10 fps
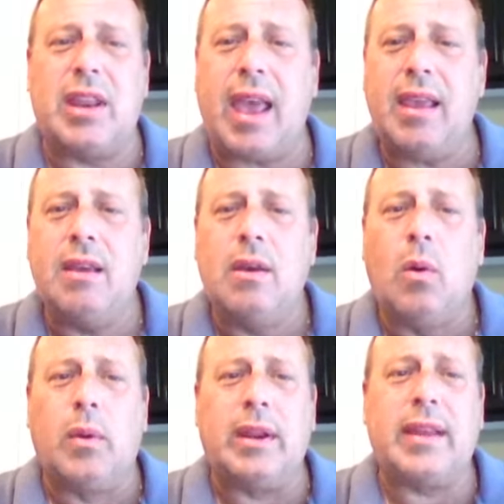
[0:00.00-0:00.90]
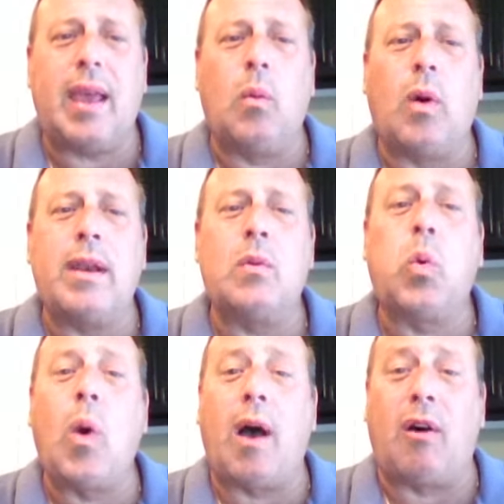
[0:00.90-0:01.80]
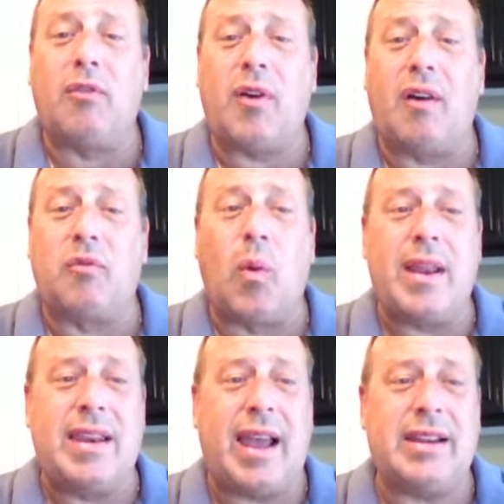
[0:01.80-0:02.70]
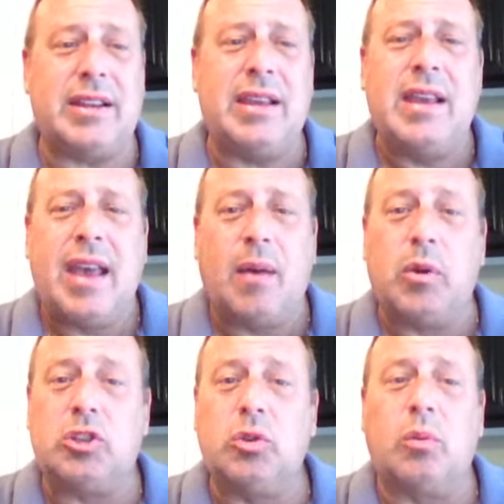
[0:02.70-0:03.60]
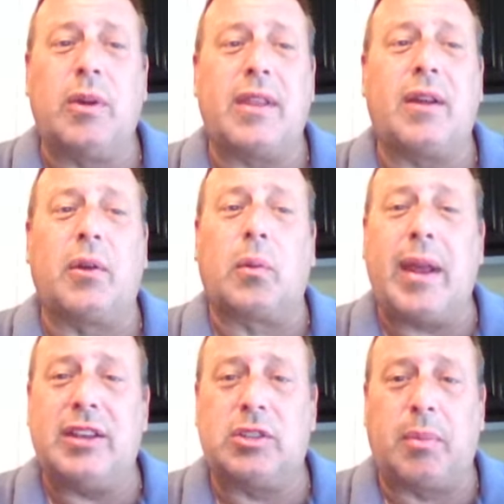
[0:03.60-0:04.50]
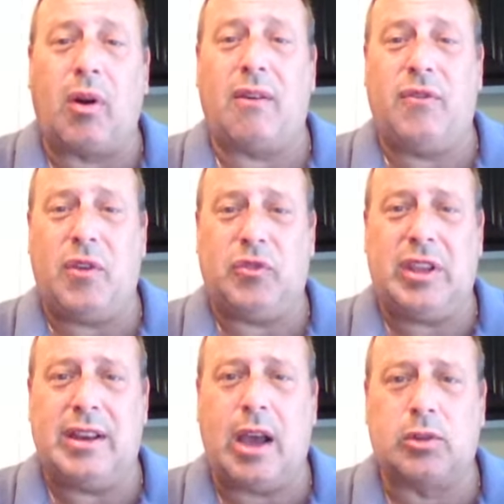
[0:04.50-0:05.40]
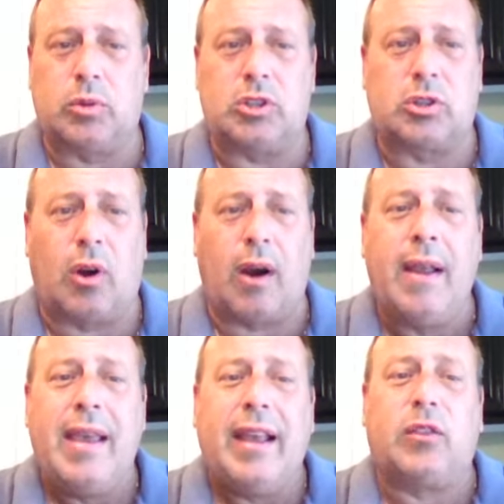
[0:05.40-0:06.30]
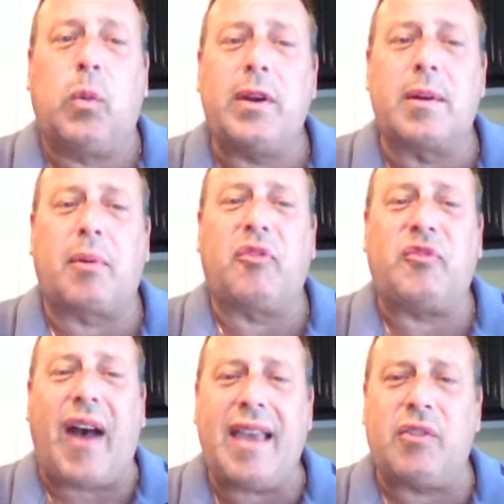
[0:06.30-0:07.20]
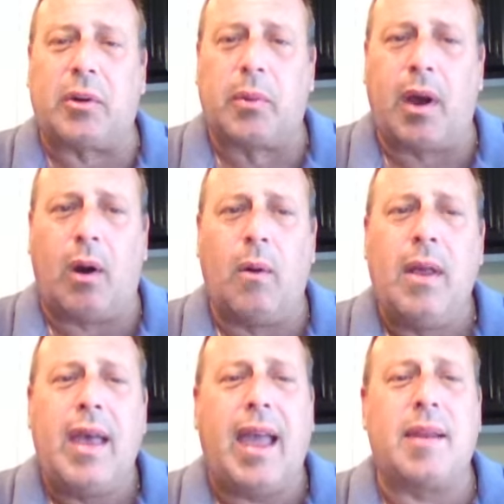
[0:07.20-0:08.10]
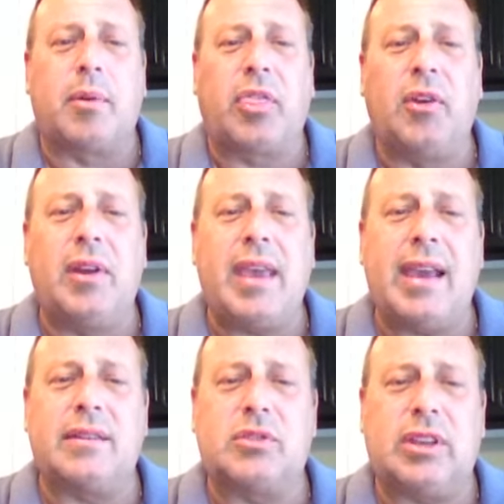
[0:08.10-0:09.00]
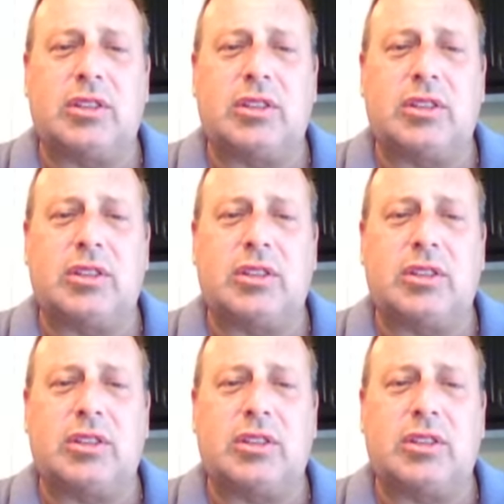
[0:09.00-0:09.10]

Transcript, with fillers: Today, winning day 112 of 190, and we do it with another raise the bar 1500 star. It's winner number five in a row and number 38 of